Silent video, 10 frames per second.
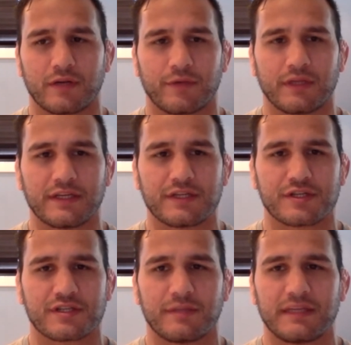and really
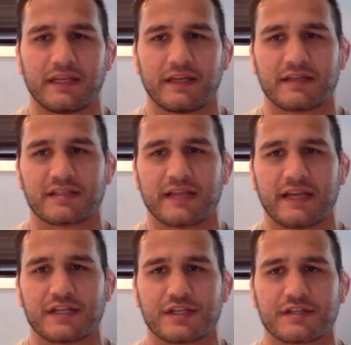just the beginning
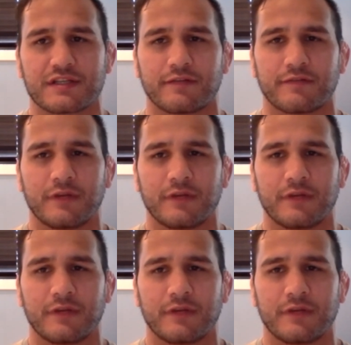stages of